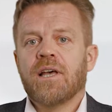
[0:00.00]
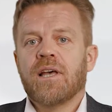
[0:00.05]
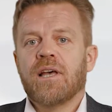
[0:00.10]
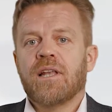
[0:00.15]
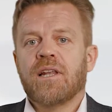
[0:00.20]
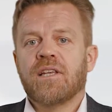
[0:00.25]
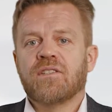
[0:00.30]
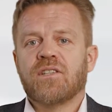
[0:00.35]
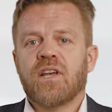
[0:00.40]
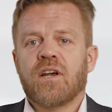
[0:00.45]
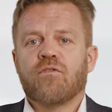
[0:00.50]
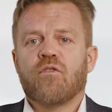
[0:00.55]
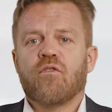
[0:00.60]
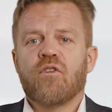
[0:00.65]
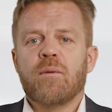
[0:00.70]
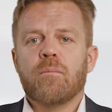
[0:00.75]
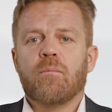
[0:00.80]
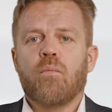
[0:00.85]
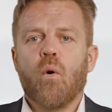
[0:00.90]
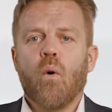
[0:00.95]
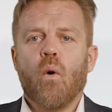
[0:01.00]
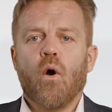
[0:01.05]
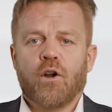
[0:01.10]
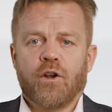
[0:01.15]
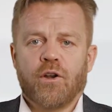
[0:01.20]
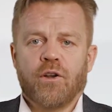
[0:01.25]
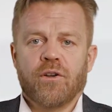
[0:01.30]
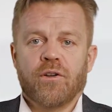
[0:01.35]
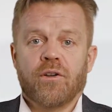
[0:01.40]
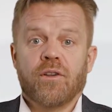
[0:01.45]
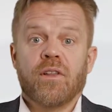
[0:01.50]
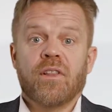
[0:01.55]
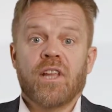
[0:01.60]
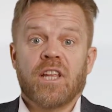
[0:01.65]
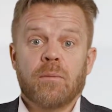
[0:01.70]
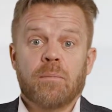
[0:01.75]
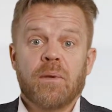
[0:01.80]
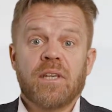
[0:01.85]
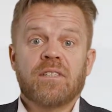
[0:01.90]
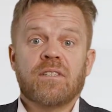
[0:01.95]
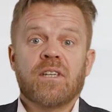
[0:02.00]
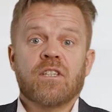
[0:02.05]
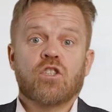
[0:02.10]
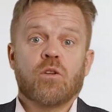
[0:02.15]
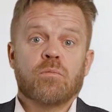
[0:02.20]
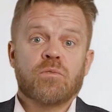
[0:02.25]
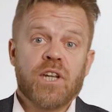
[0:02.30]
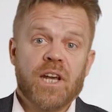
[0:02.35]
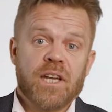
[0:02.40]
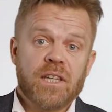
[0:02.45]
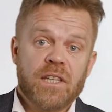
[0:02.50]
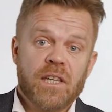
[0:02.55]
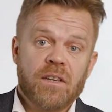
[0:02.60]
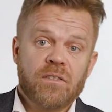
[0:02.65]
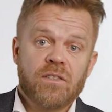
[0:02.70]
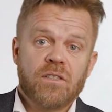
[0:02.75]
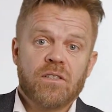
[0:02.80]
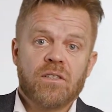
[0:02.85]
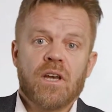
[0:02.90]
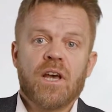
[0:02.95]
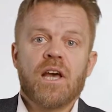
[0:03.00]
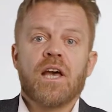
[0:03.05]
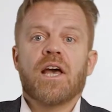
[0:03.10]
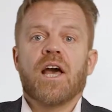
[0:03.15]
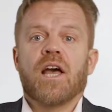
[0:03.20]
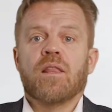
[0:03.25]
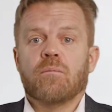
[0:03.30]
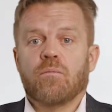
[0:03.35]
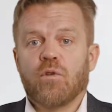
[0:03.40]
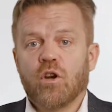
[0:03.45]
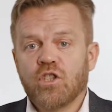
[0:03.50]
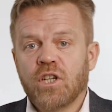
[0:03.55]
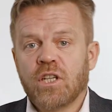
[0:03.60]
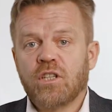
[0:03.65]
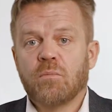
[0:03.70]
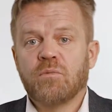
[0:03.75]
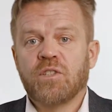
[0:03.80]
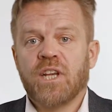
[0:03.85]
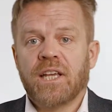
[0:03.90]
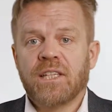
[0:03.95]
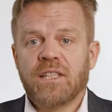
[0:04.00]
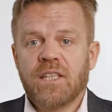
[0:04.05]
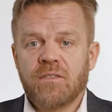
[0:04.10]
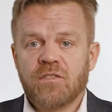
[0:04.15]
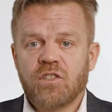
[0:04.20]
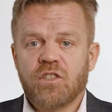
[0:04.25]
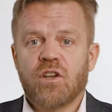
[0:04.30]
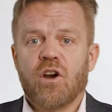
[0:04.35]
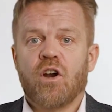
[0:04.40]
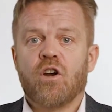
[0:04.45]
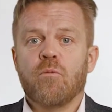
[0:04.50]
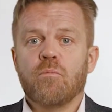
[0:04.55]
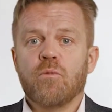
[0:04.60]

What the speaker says: It is therefore important that business objectives and project objectives are